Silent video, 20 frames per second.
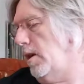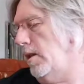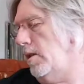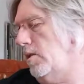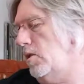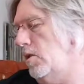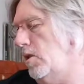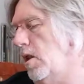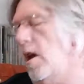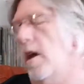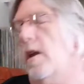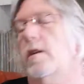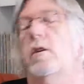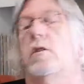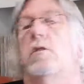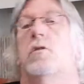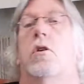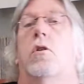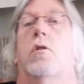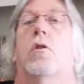and slide
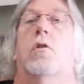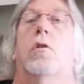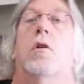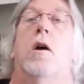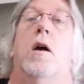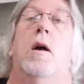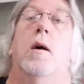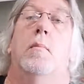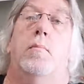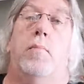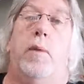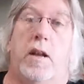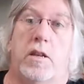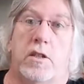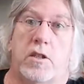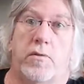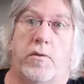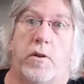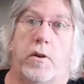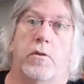guitar,
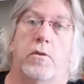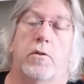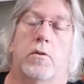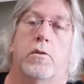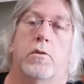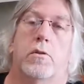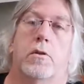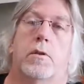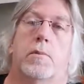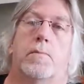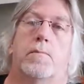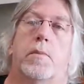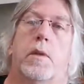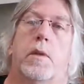plus vocals.